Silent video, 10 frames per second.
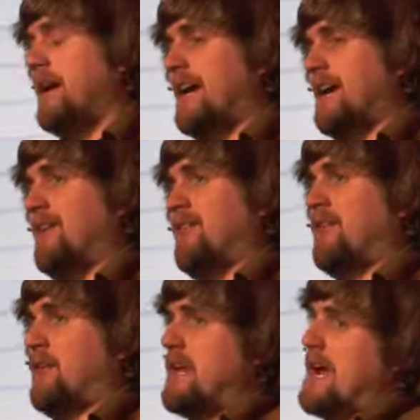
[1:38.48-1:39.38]
And
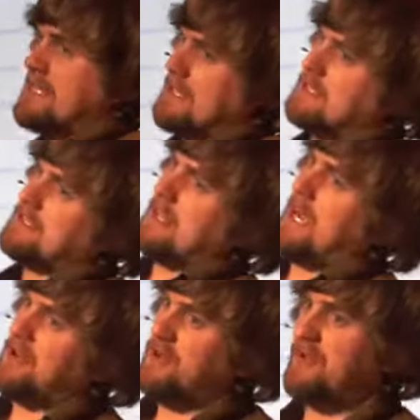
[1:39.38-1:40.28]
so the idea is
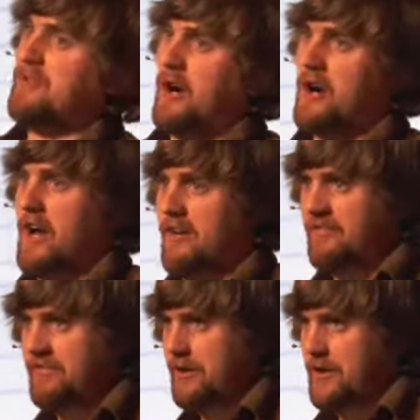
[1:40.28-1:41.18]
that you start
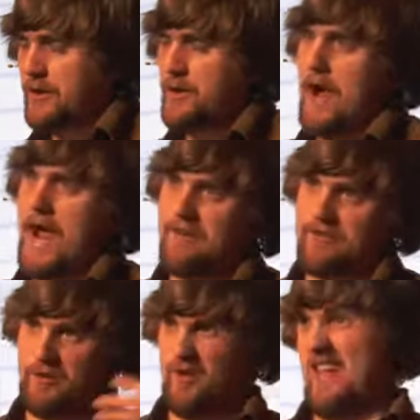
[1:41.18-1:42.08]
off, you have
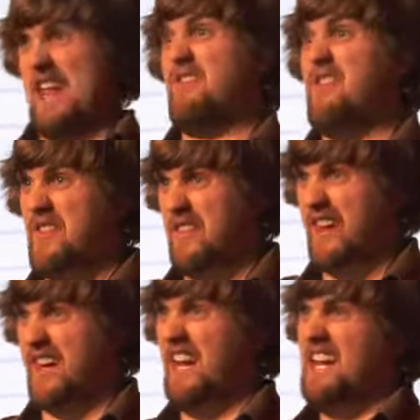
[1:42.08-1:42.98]
sort of
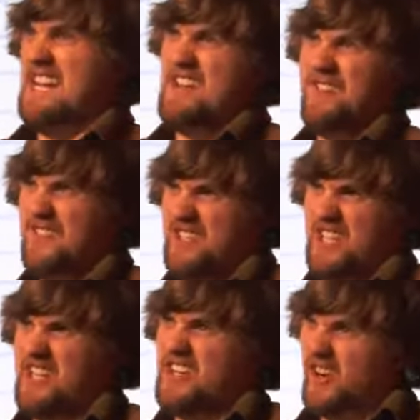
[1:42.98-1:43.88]
everything, even
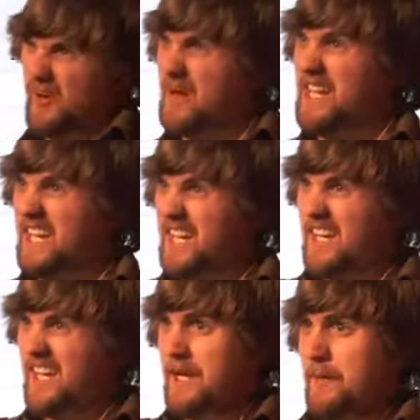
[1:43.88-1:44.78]
shit you don't need,
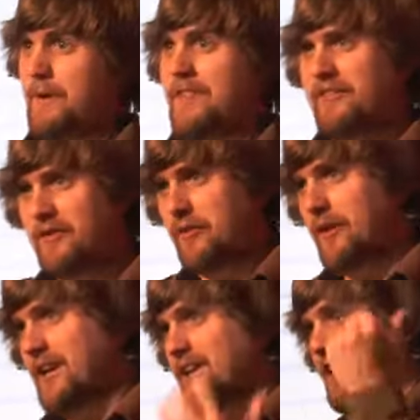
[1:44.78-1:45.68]
but that's all
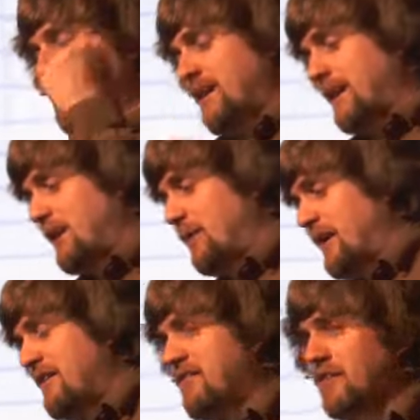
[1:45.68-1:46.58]
right. You could tuck it
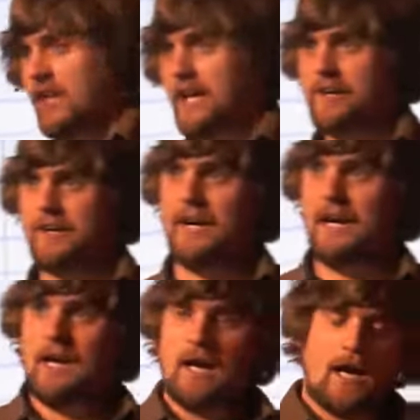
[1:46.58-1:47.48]
away for later
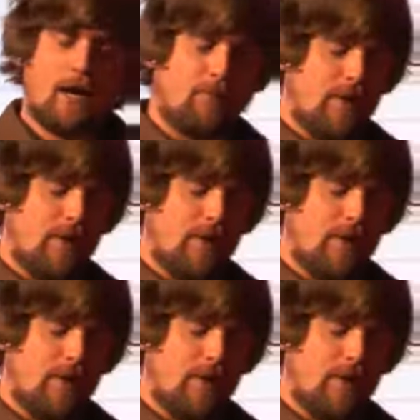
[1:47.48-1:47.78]
uh,